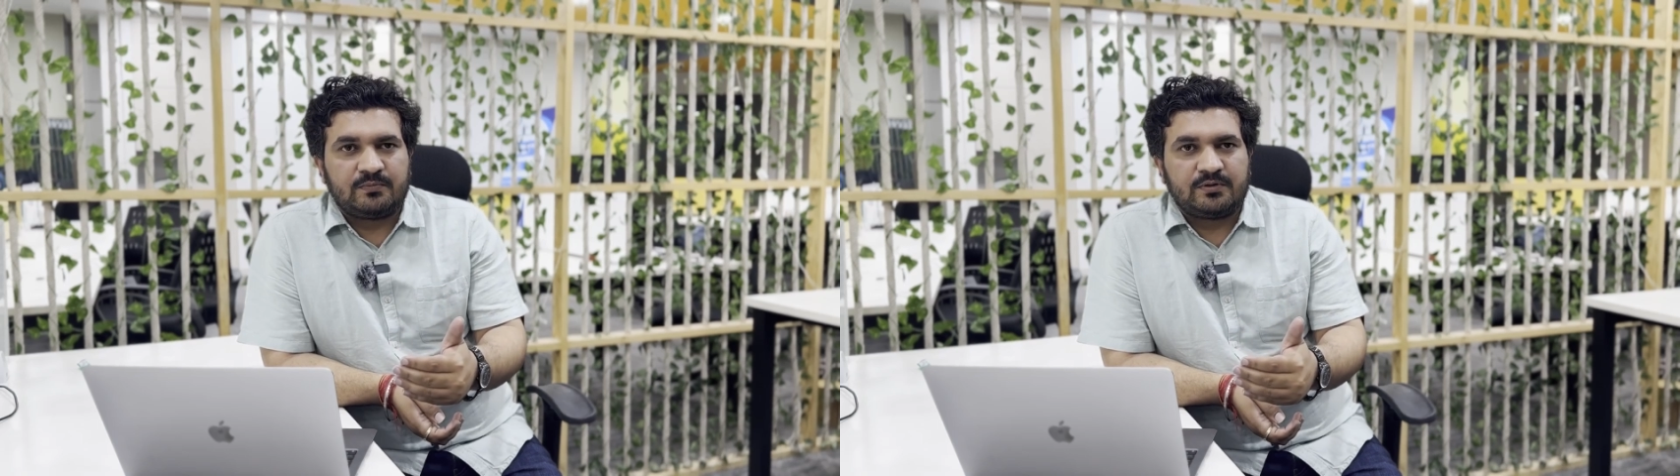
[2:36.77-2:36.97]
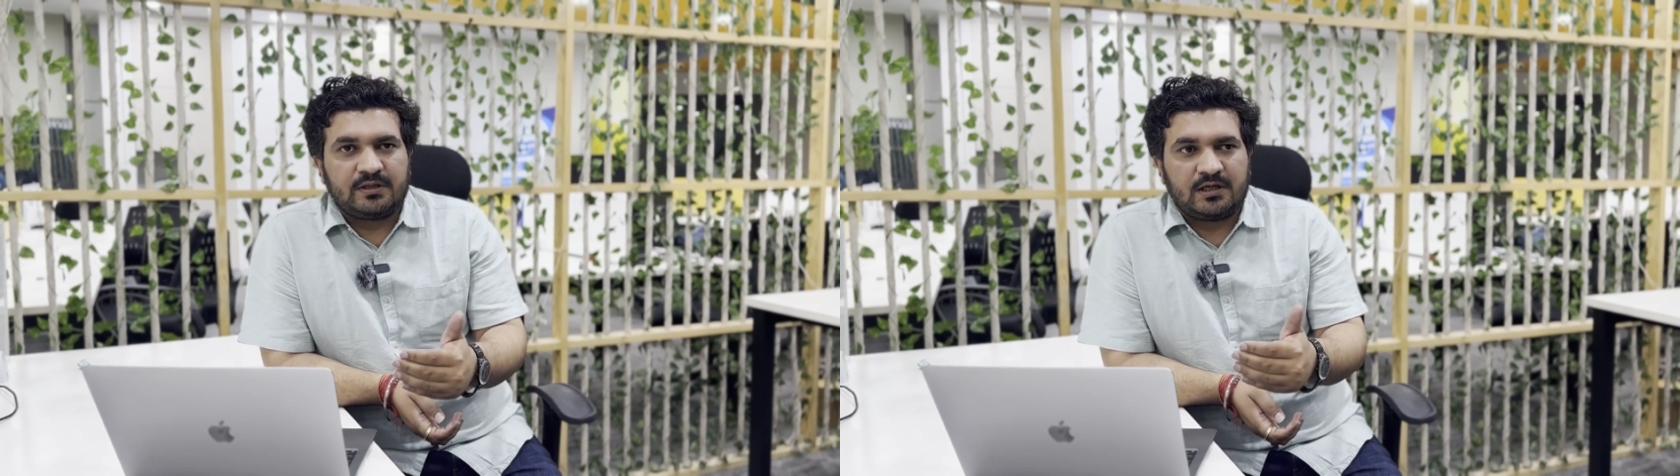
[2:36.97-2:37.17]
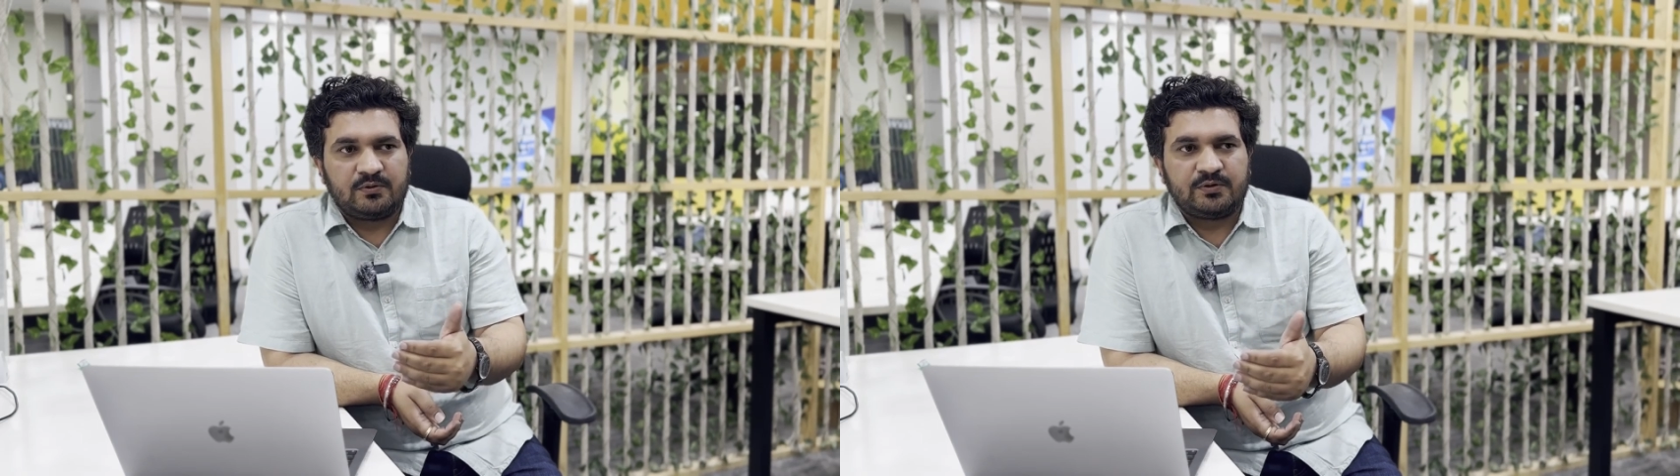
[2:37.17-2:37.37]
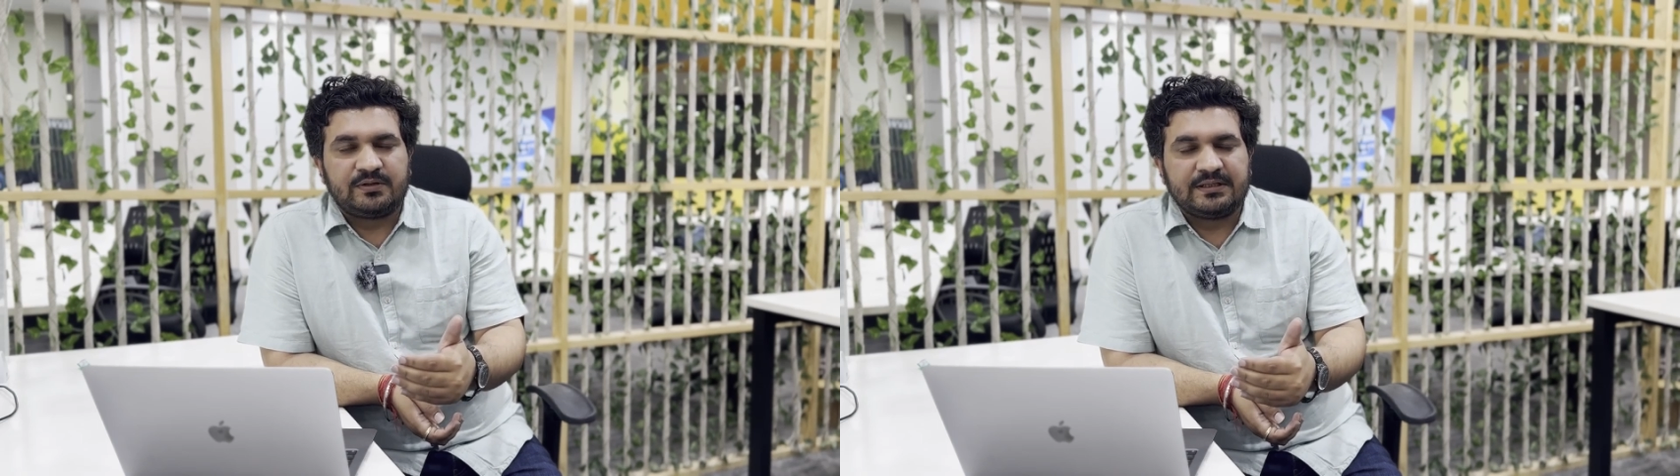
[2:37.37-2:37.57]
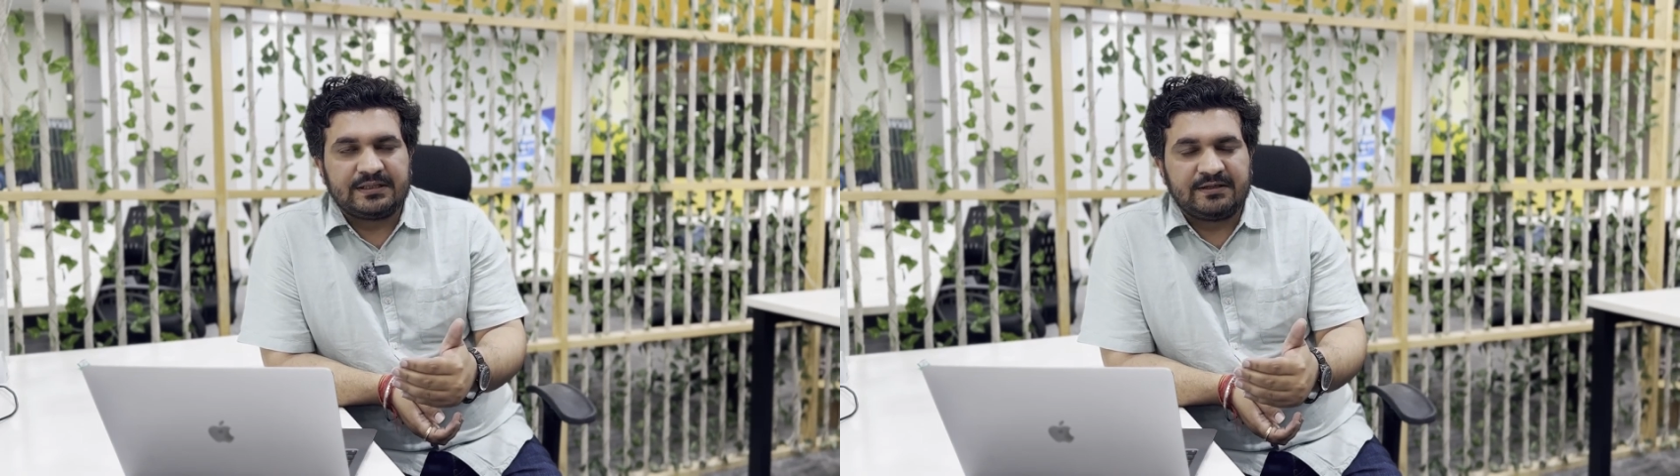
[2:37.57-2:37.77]
how you
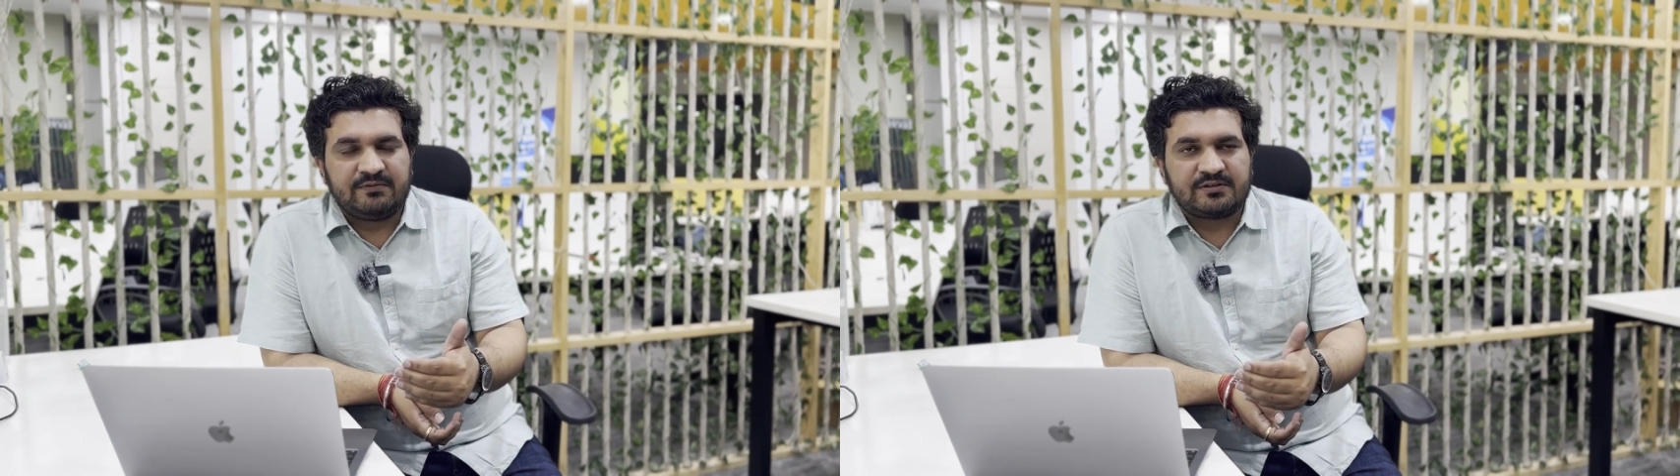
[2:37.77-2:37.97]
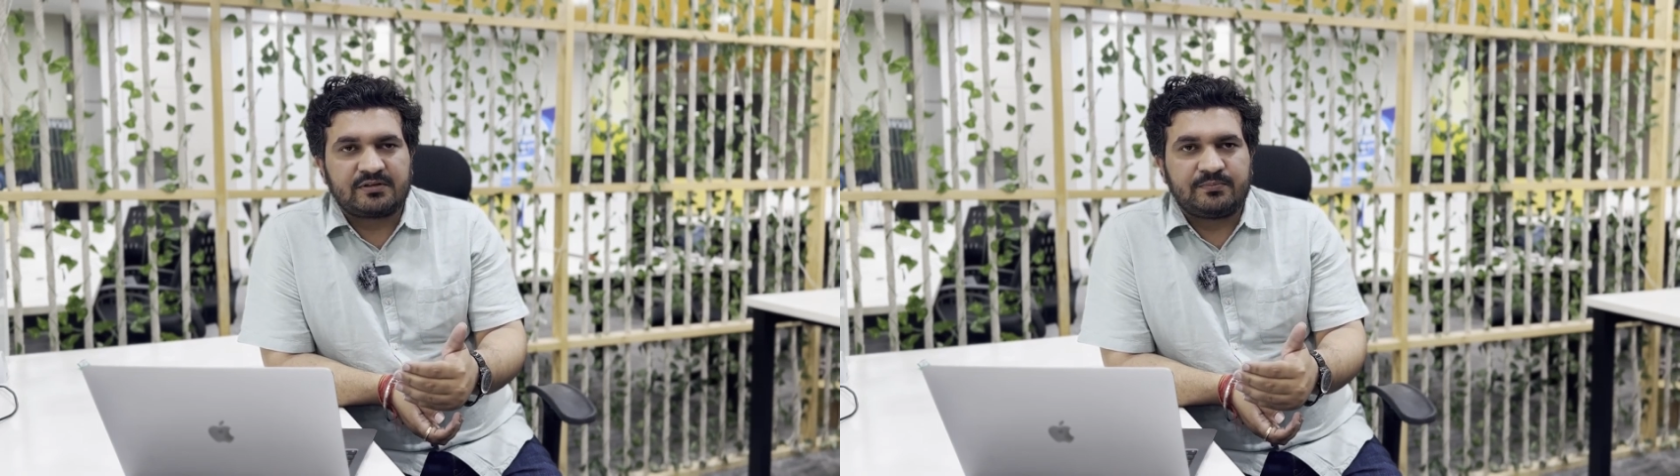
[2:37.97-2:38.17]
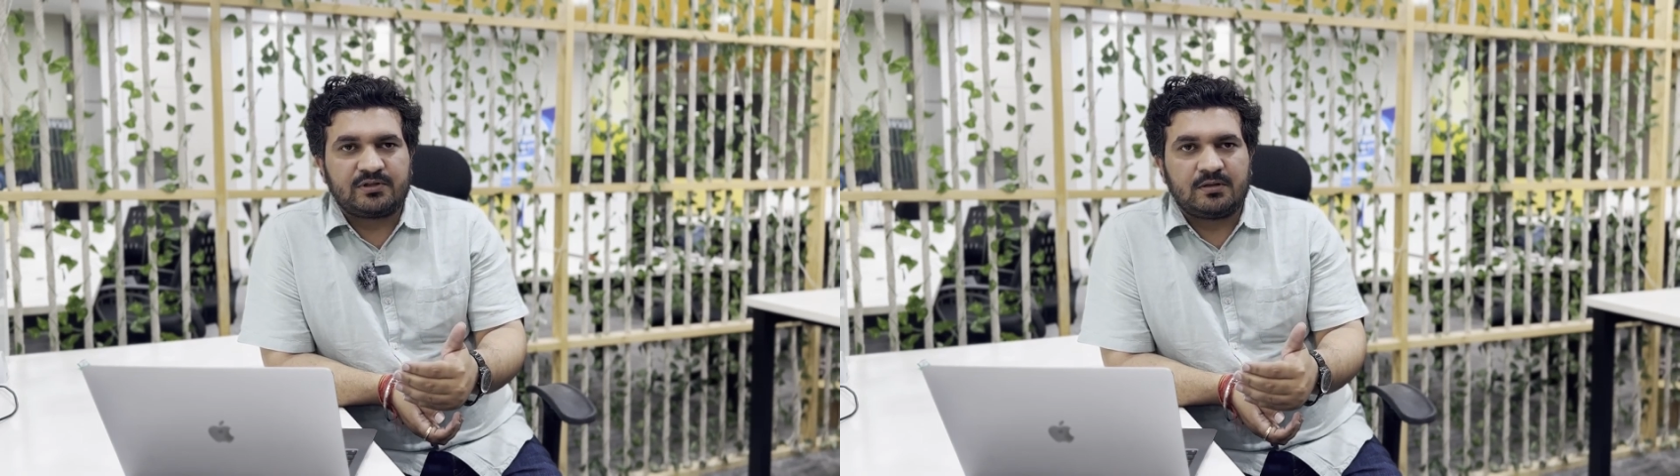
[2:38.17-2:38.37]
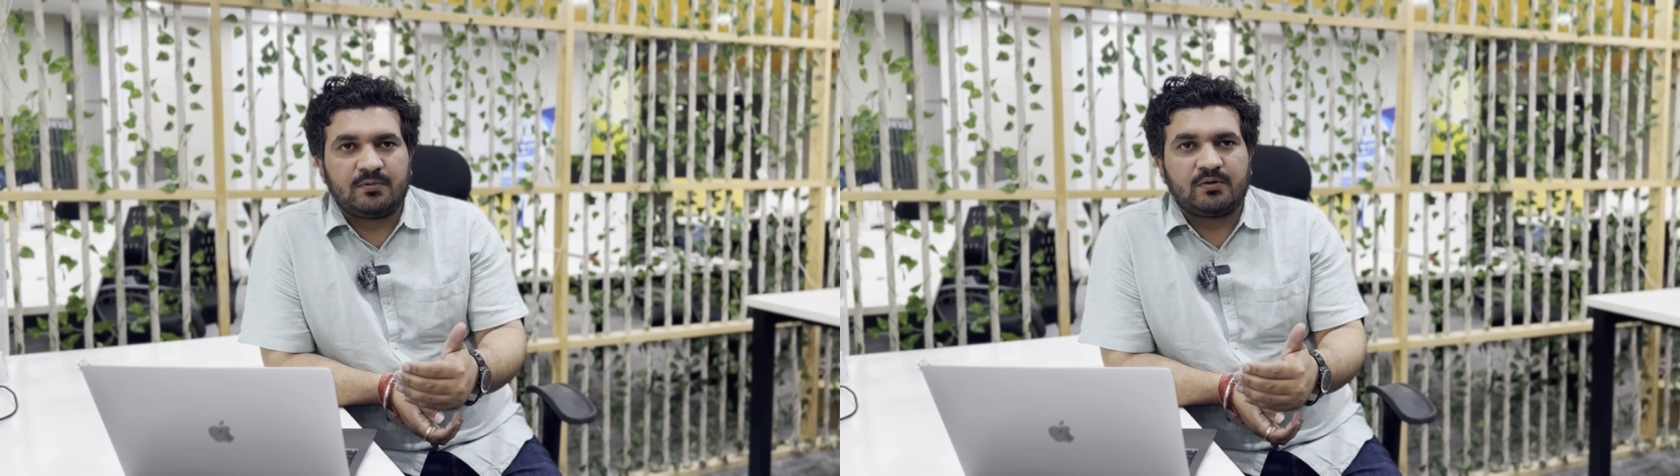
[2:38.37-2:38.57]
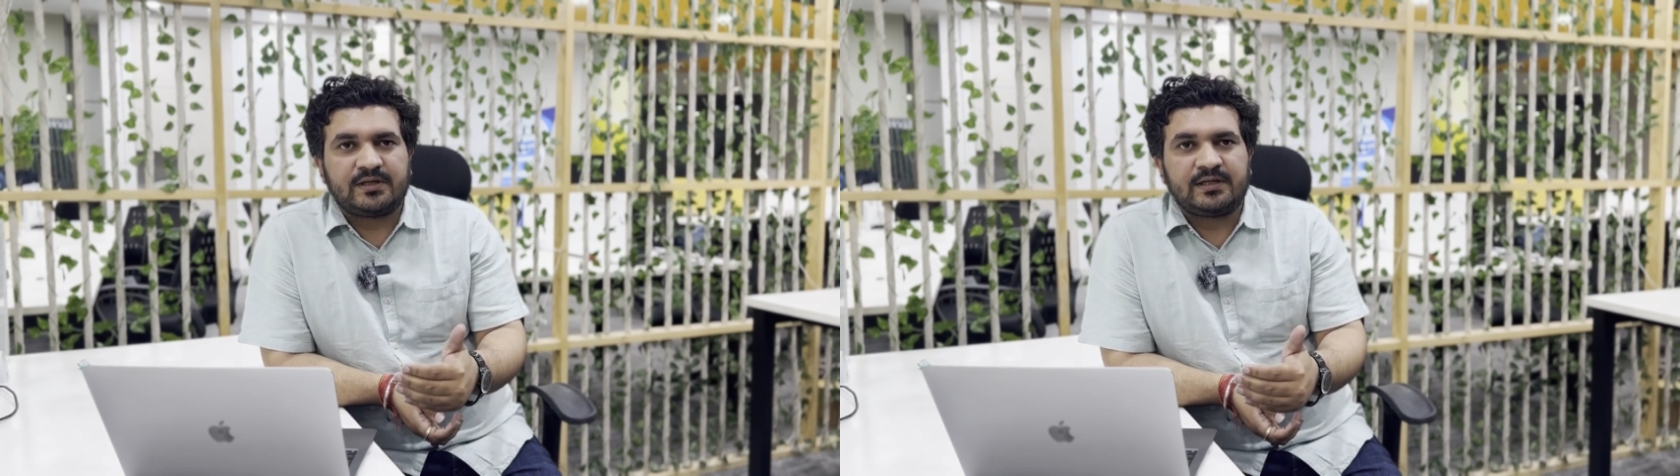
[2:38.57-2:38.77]
give description
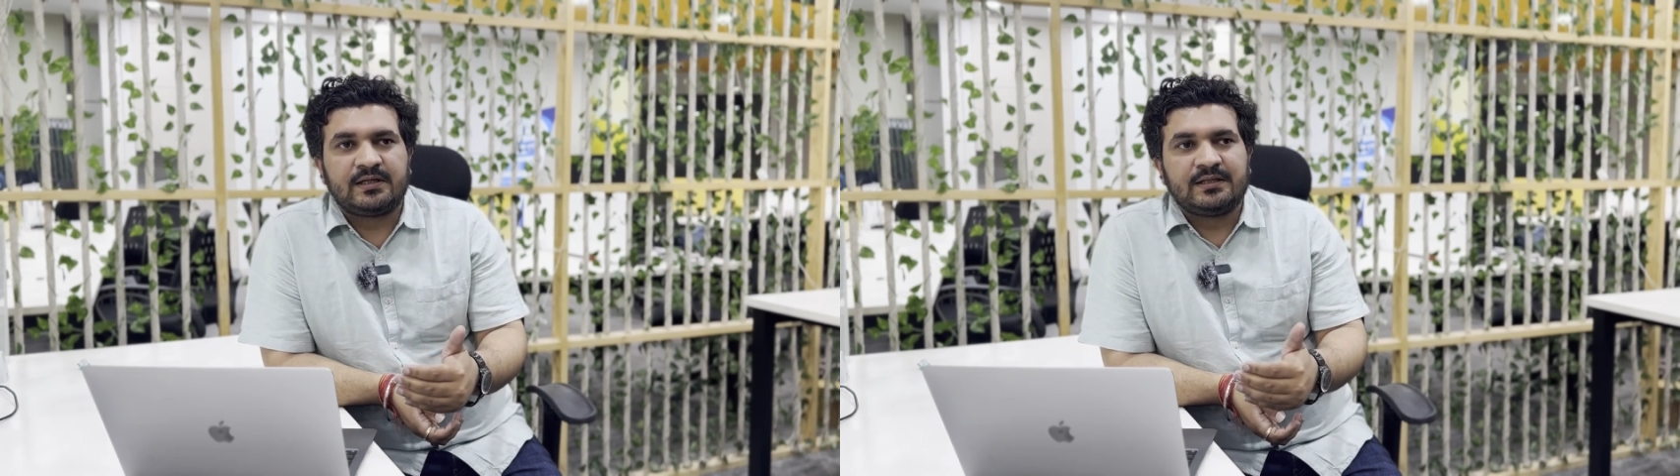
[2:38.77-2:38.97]
about it,